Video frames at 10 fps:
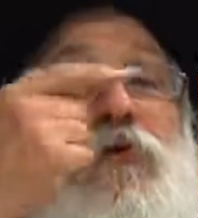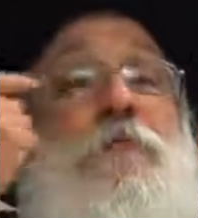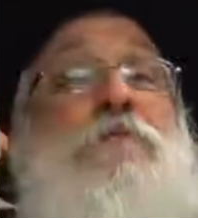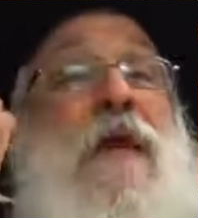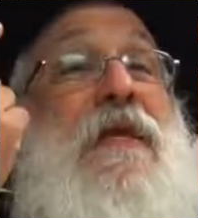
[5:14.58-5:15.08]
were
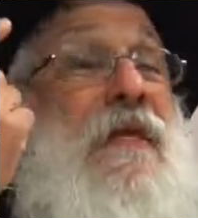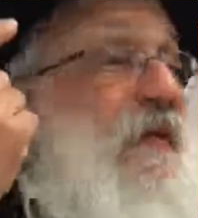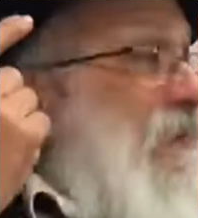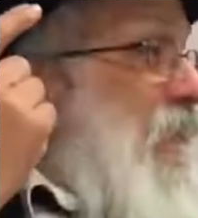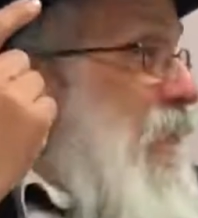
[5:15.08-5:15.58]

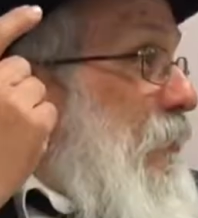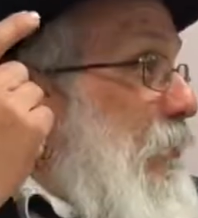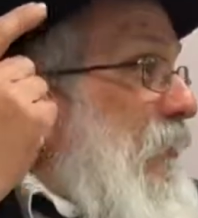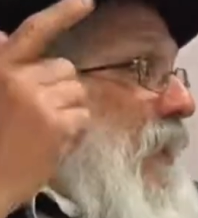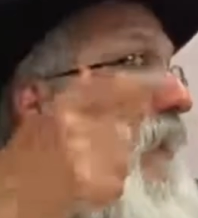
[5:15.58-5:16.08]
mating
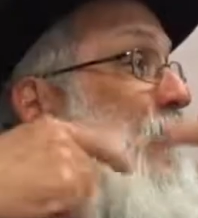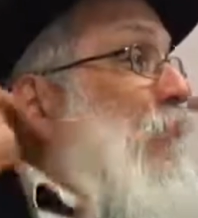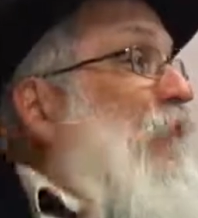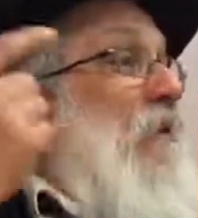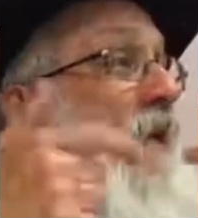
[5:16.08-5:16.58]
with
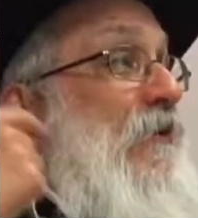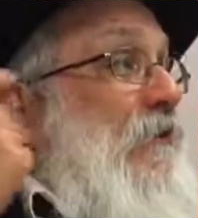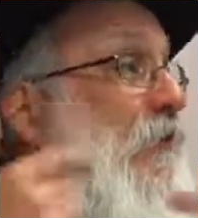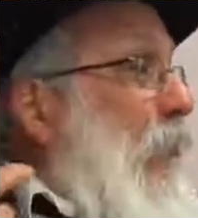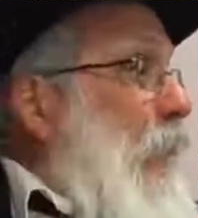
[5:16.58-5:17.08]
animals not
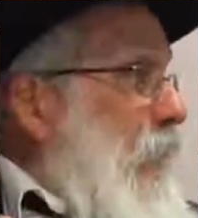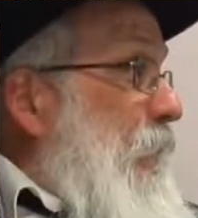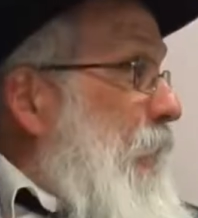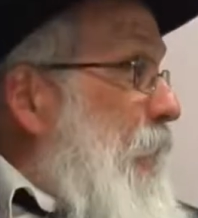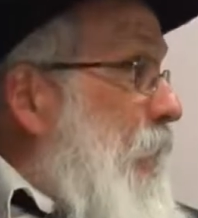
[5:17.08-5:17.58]
of their own.
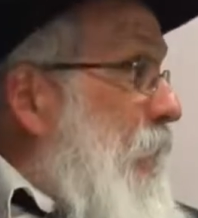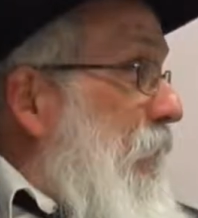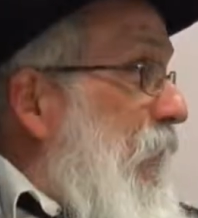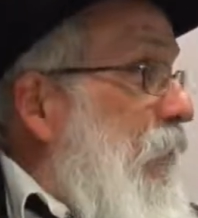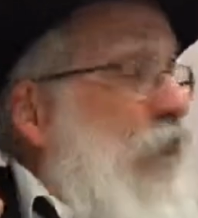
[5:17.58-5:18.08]

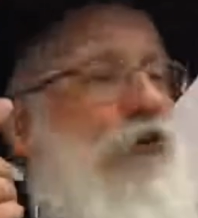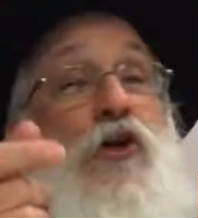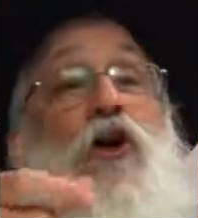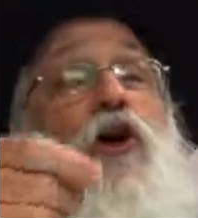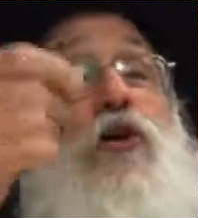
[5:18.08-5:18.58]

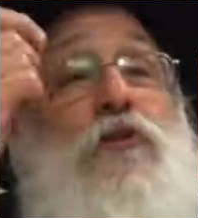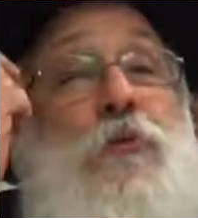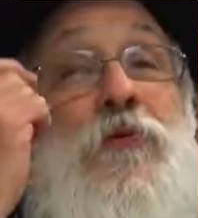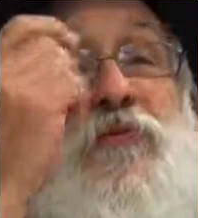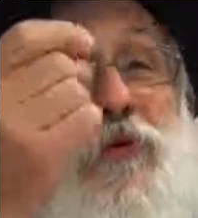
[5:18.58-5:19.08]
The earth
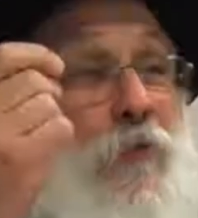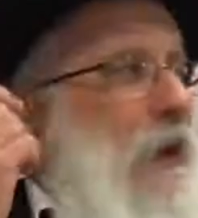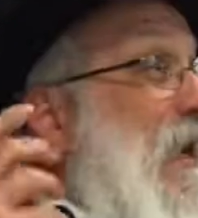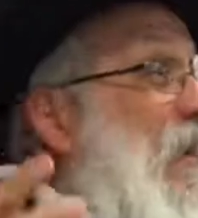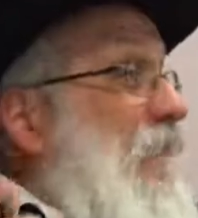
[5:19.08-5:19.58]
was
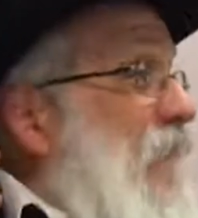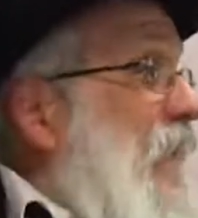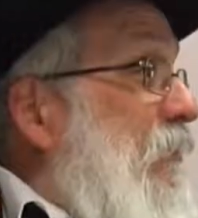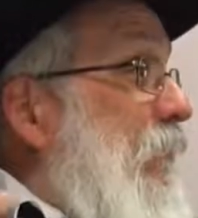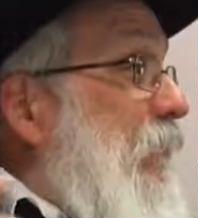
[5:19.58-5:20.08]
corrupt.
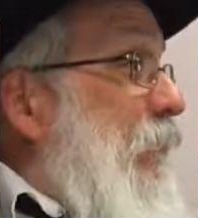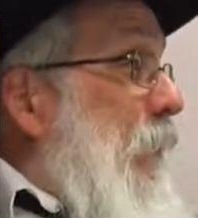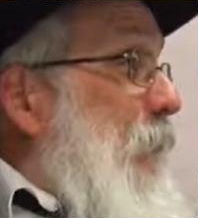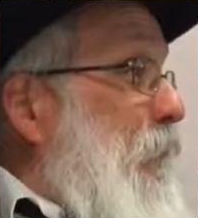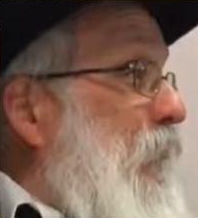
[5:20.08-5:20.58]
Everything was
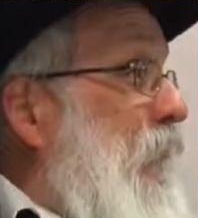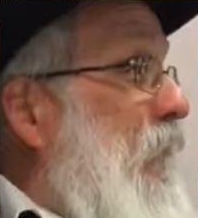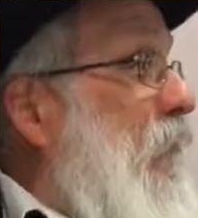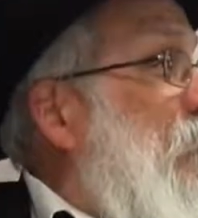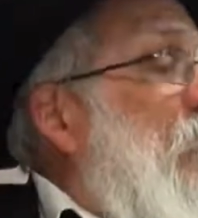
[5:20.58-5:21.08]
corrupt.
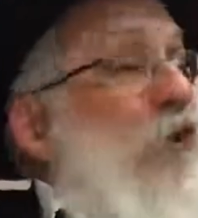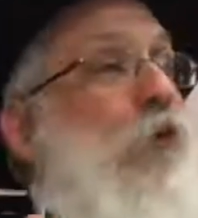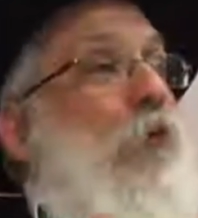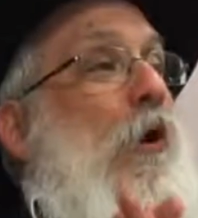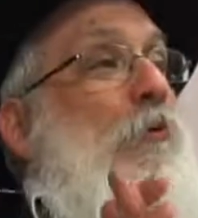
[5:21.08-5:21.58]

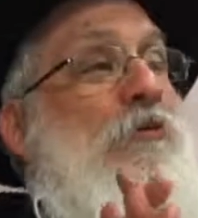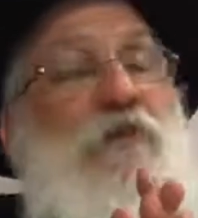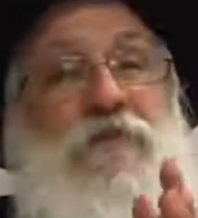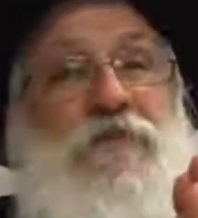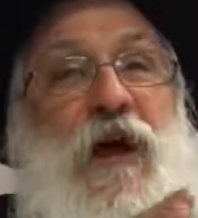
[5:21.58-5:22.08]
What was
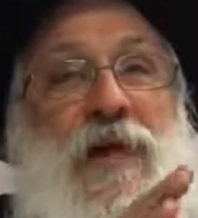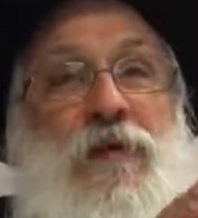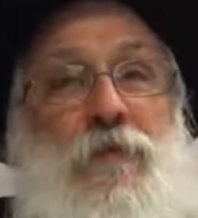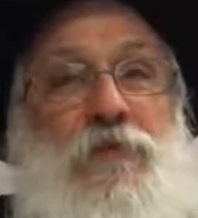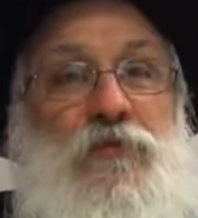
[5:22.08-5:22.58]
the
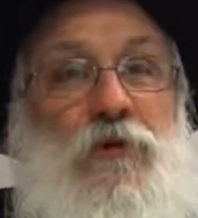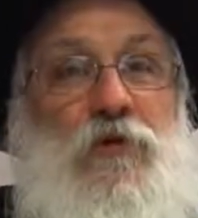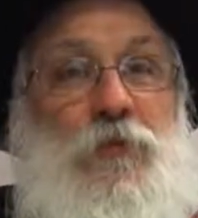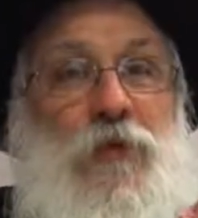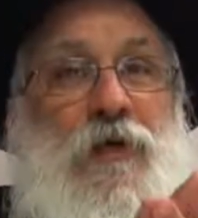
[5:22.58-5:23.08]
final, so
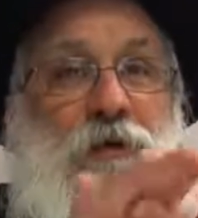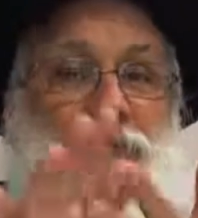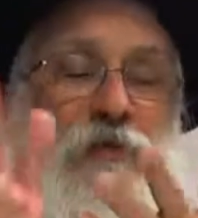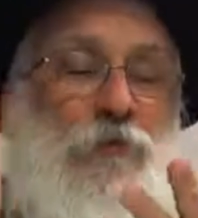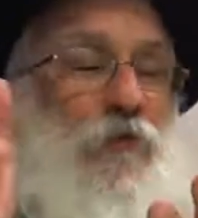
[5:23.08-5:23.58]
to speak,
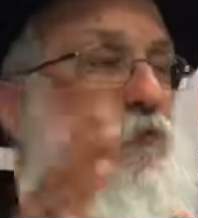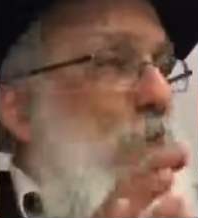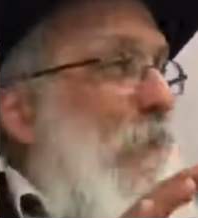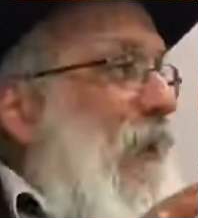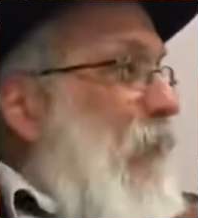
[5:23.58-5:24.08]
in Hebrew it's
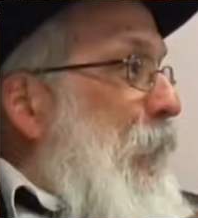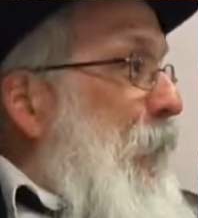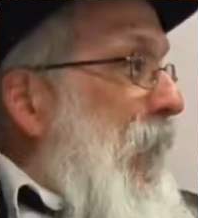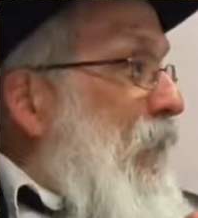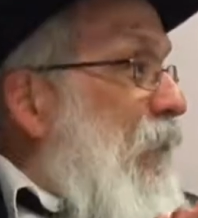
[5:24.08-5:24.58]
called Makah
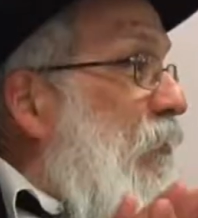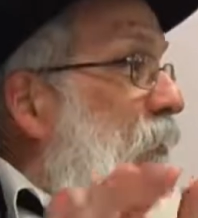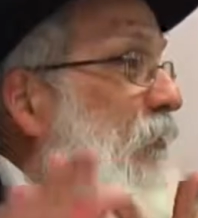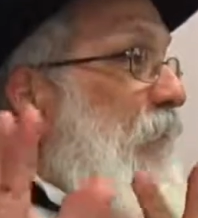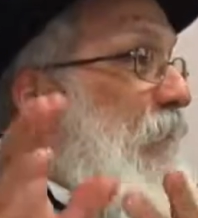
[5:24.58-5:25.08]
Bepatish,
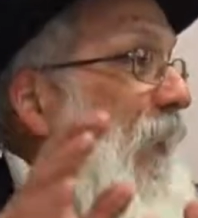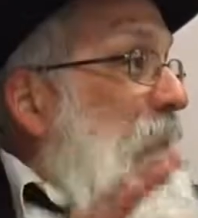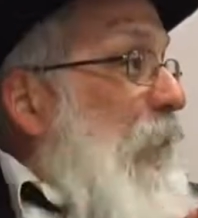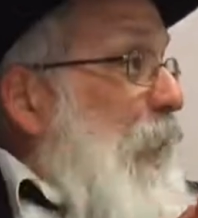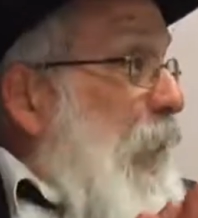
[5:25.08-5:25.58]
the
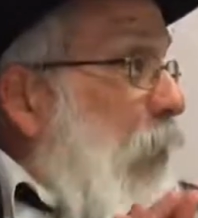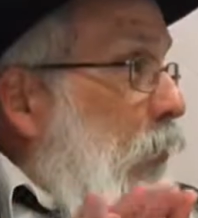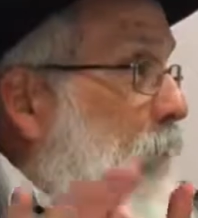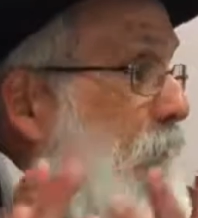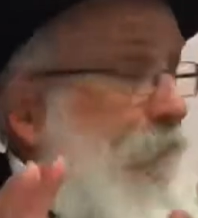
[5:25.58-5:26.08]
final
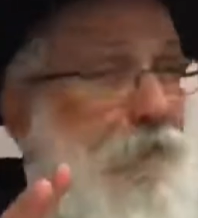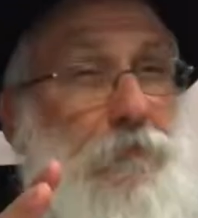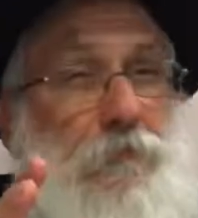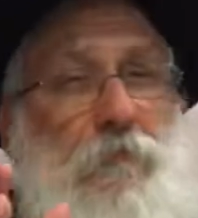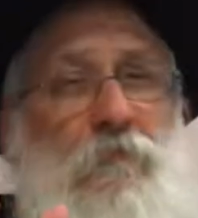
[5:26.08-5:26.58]
blow
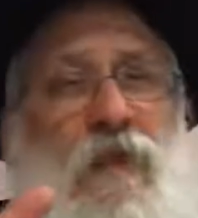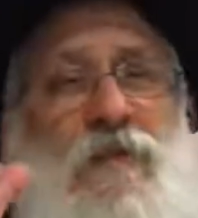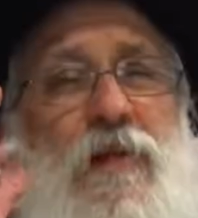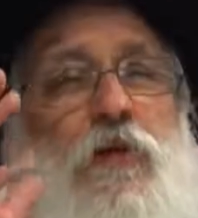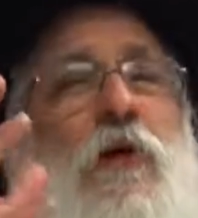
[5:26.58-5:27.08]

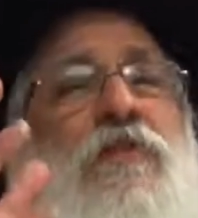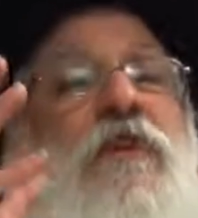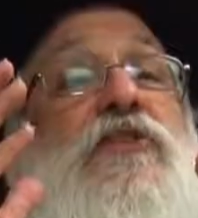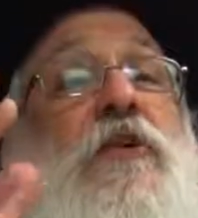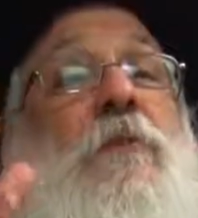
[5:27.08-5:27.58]
that caused
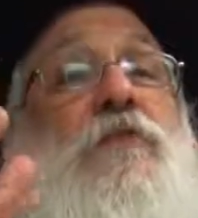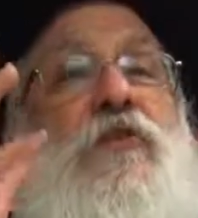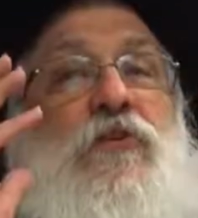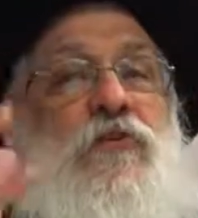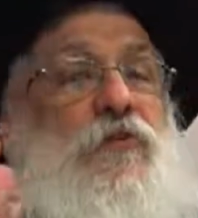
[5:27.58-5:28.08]
Hashem
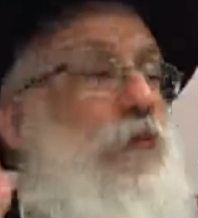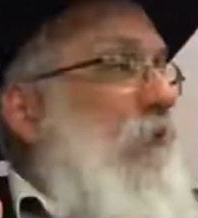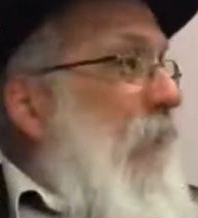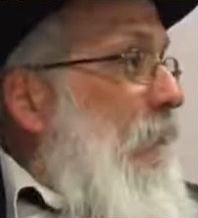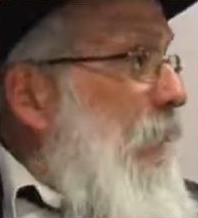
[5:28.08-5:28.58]
to destroy
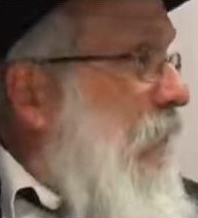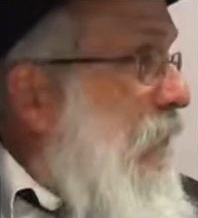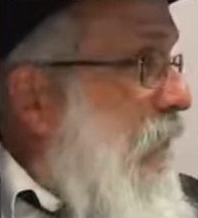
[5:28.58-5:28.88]
them?